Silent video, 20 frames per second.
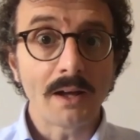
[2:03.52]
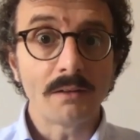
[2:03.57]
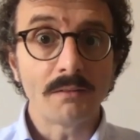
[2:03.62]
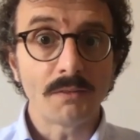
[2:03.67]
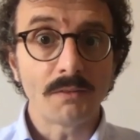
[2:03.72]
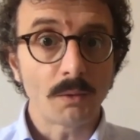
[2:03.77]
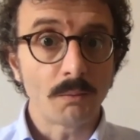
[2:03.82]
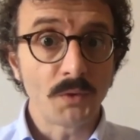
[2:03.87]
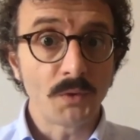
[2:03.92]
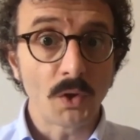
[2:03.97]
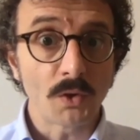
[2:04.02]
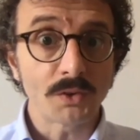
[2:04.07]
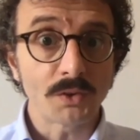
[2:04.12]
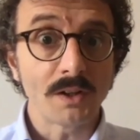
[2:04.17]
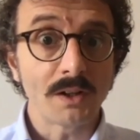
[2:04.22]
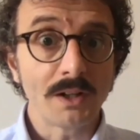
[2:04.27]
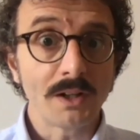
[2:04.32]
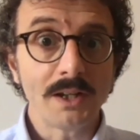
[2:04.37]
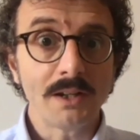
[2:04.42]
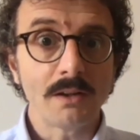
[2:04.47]
from northern
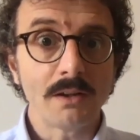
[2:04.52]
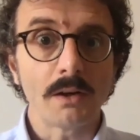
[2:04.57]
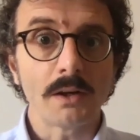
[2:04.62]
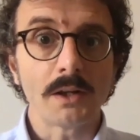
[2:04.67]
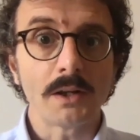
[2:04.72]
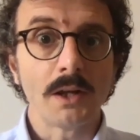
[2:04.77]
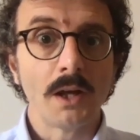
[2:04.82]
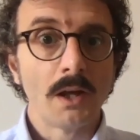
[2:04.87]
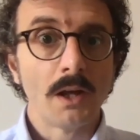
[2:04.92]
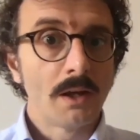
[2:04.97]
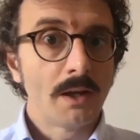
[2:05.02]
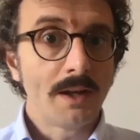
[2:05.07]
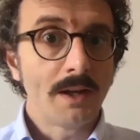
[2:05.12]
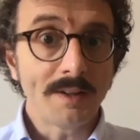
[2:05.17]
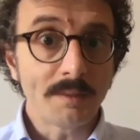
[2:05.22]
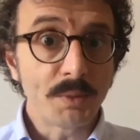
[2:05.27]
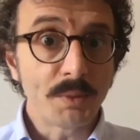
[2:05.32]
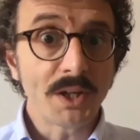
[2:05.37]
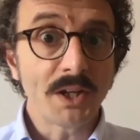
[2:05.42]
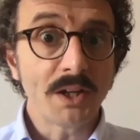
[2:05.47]
Italy, is
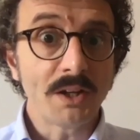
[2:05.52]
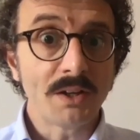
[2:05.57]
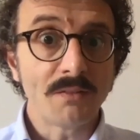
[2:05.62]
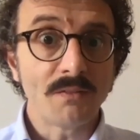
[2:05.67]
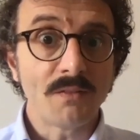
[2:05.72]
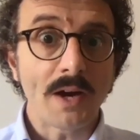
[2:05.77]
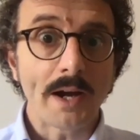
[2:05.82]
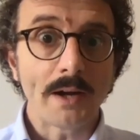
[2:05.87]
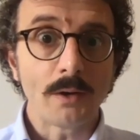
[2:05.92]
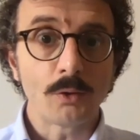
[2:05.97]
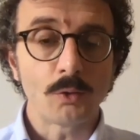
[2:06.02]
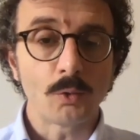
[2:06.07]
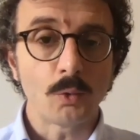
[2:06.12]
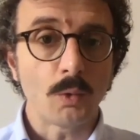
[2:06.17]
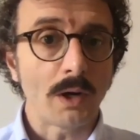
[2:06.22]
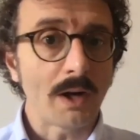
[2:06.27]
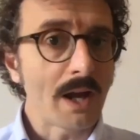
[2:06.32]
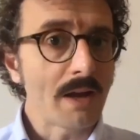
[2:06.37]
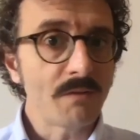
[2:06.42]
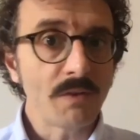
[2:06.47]
bringing the virus to our.
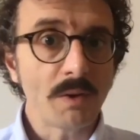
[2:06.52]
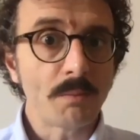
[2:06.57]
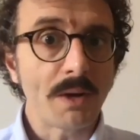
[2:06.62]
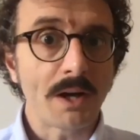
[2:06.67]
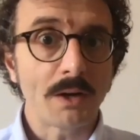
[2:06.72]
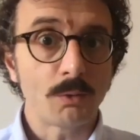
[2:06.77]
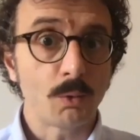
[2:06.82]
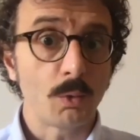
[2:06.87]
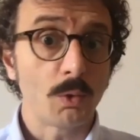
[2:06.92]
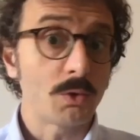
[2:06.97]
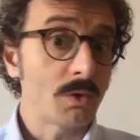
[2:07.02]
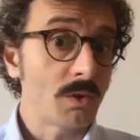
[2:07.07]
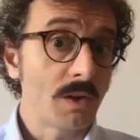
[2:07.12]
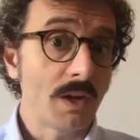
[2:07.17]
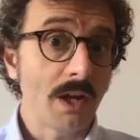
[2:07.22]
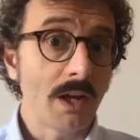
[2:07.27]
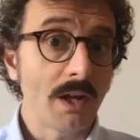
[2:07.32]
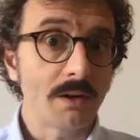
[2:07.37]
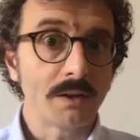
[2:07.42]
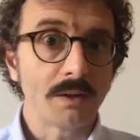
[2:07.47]
Everybody was
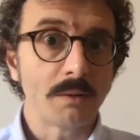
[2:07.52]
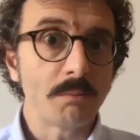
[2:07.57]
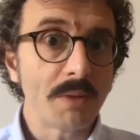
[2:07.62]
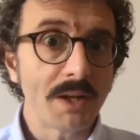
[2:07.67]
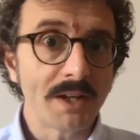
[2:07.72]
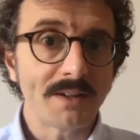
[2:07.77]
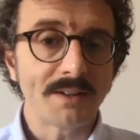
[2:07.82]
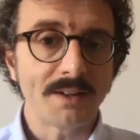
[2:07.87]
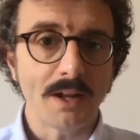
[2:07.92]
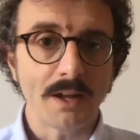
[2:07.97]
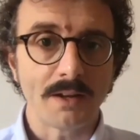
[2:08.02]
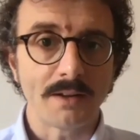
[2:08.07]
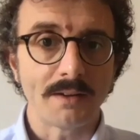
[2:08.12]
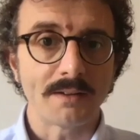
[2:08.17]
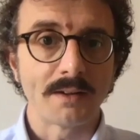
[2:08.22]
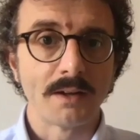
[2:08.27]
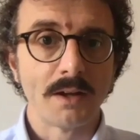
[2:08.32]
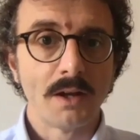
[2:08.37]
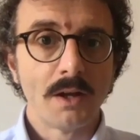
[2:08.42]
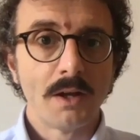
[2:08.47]
scared. It made sense.
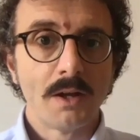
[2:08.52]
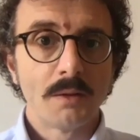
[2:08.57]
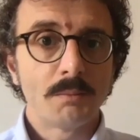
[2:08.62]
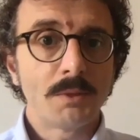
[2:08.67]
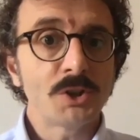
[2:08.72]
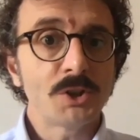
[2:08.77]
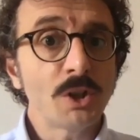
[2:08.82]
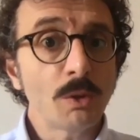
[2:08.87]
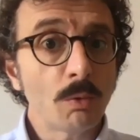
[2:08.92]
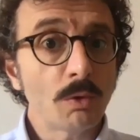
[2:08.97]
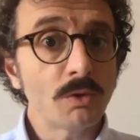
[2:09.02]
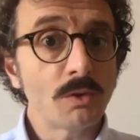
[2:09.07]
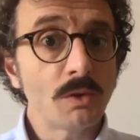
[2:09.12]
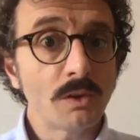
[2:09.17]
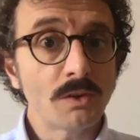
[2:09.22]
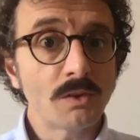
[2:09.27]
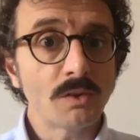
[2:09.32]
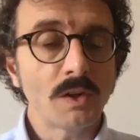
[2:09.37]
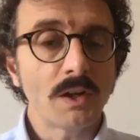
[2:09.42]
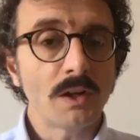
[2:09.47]
But she was not
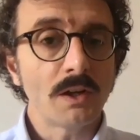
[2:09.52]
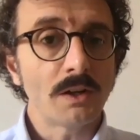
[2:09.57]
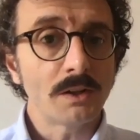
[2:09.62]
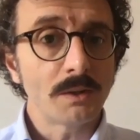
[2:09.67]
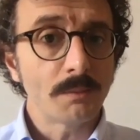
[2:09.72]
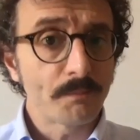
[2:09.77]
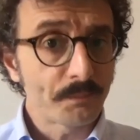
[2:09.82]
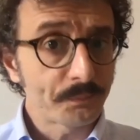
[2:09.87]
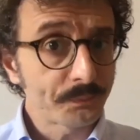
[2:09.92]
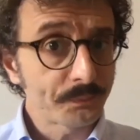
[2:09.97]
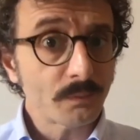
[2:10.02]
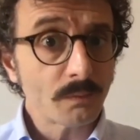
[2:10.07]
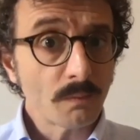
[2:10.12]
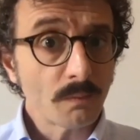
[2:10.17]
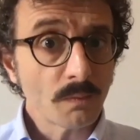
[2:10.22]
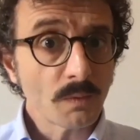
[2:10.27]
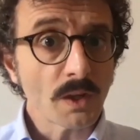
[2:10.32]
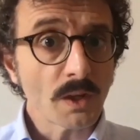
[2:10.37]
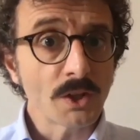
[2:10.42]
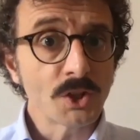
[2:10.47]
scared.
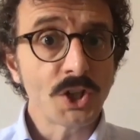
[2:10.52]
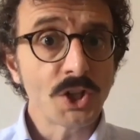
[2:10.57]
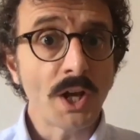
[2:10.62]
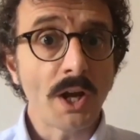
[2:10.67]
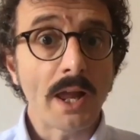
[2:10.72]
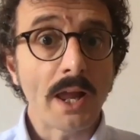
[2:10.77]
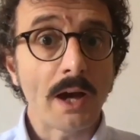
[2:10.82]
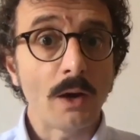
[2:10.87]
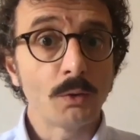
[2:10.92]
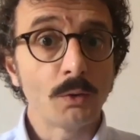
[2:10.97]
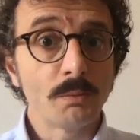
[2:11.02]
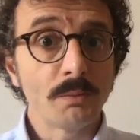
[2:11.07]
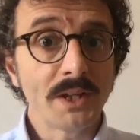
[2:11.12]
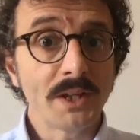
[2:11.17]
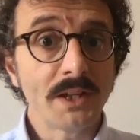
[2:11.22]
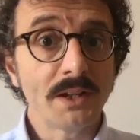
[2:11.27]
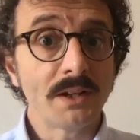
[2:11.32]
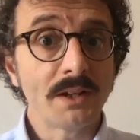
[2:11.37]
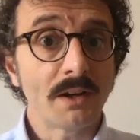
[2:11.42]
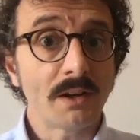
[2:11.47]
She allowed me in
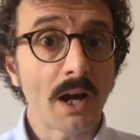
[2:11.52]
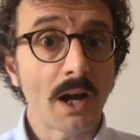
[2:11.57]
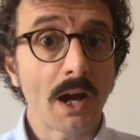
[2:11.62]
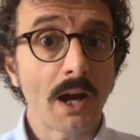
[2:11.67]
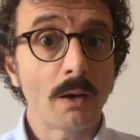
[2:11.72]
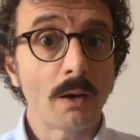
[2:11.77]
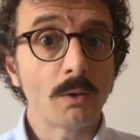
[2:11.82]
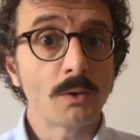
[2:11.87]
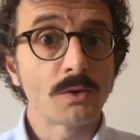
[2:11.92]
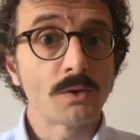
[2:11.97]
her house.